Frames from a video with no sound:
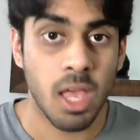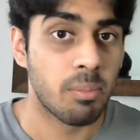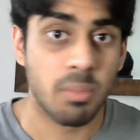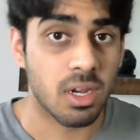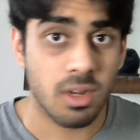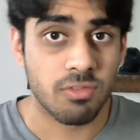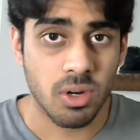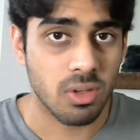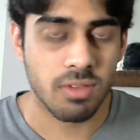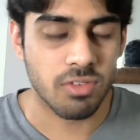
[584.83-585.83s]
But if you're
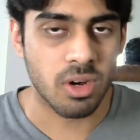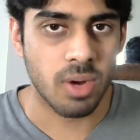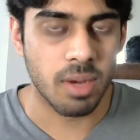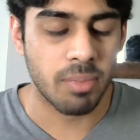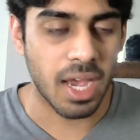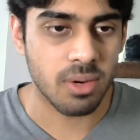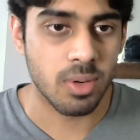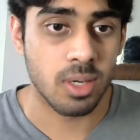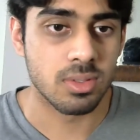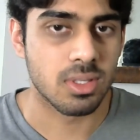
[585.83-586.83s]
looking for great
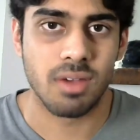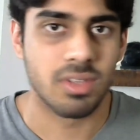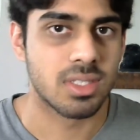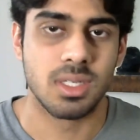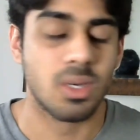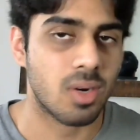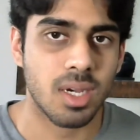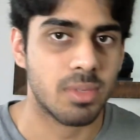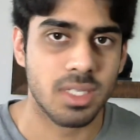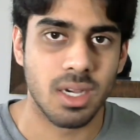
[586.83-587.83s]
backgrounds, obviously don't
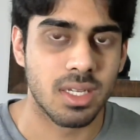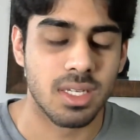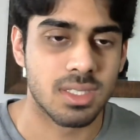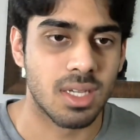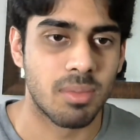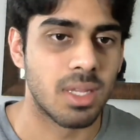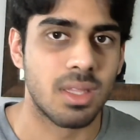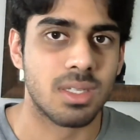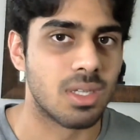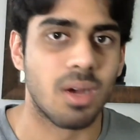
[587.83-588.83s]
come to Kaguya-sama,
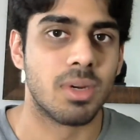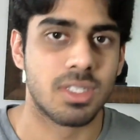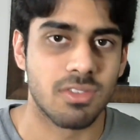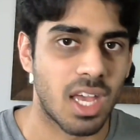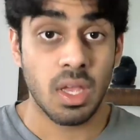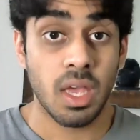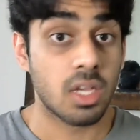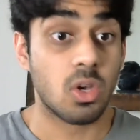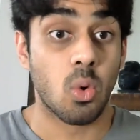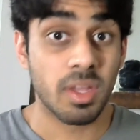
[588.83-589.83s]
there's not much of that.
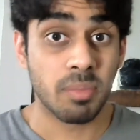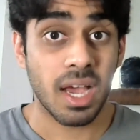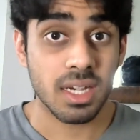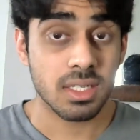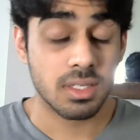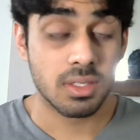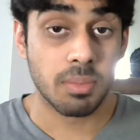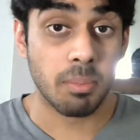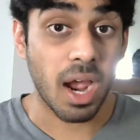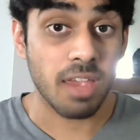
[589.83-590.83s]
Going back to
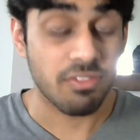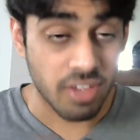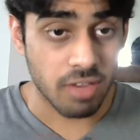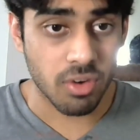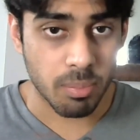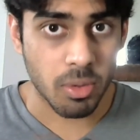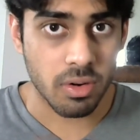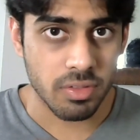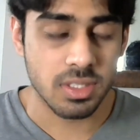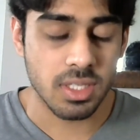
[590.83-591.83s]
my favorite part
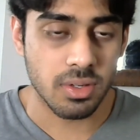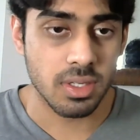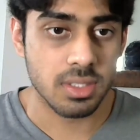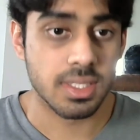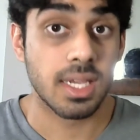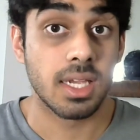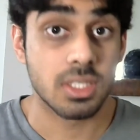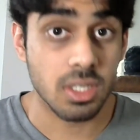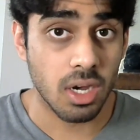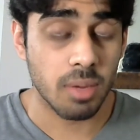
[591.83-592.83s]
of the series,
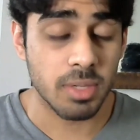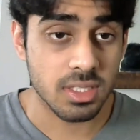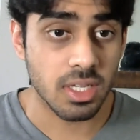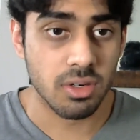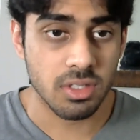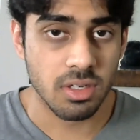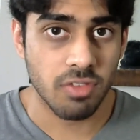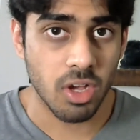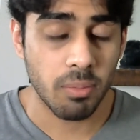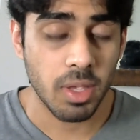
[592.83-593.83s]
Ishigami's character
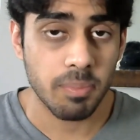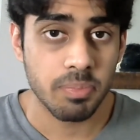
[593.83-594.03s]
development.